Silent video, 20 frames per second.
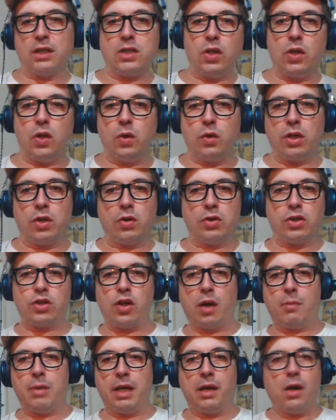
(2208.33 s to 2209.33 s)
to you, you know,
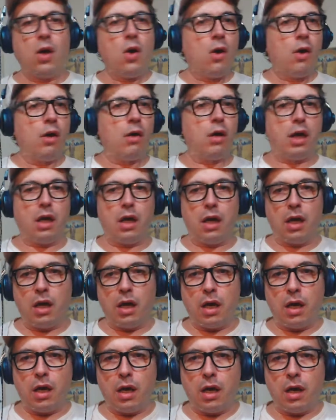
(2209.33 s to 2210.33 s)
determining
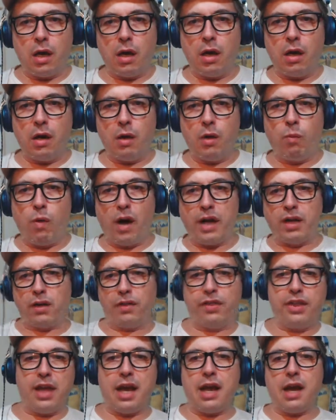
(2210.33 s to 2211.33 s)
why you're
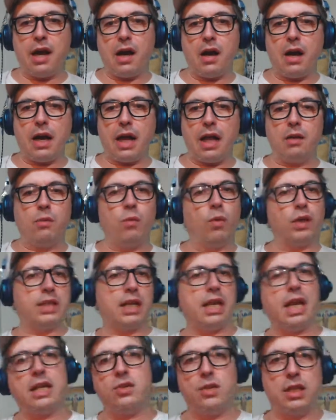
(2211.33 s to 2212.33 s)
there and what
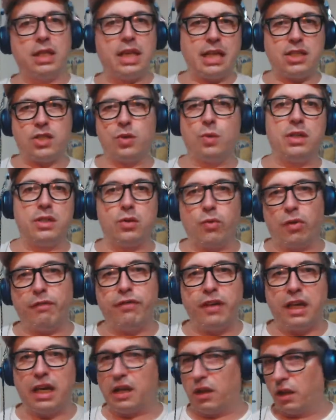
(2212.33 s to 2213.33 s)
can I do to get you into a
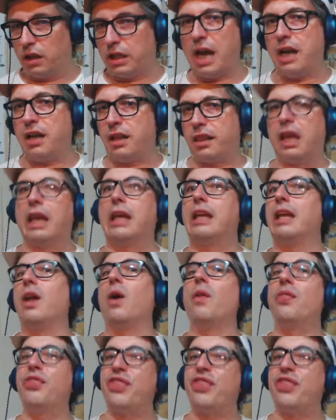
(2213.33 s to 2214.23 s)
vehicle kind of thing. You know,